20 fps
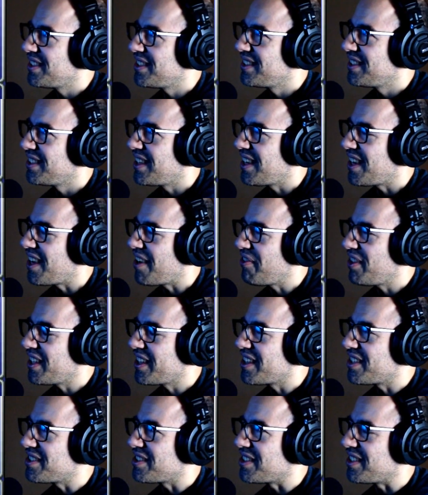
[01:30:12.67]
I feel like
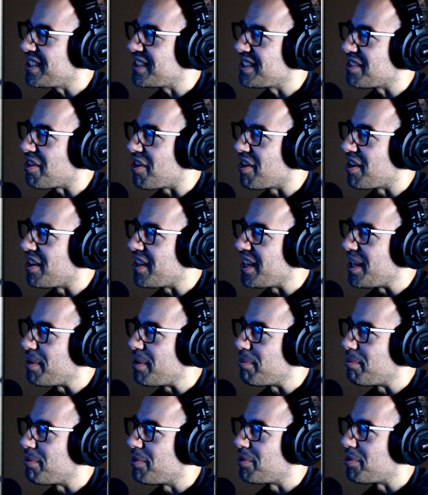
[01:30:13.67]
it's an R name.
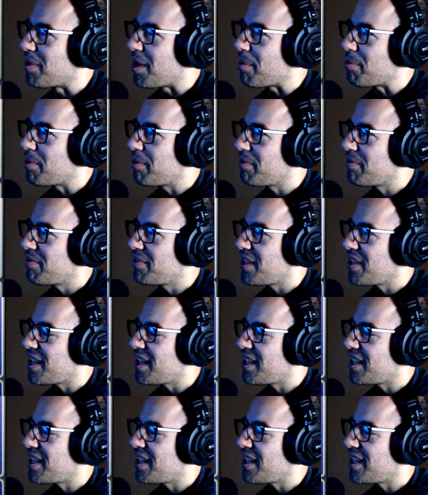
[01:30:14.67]
Robert Flatley?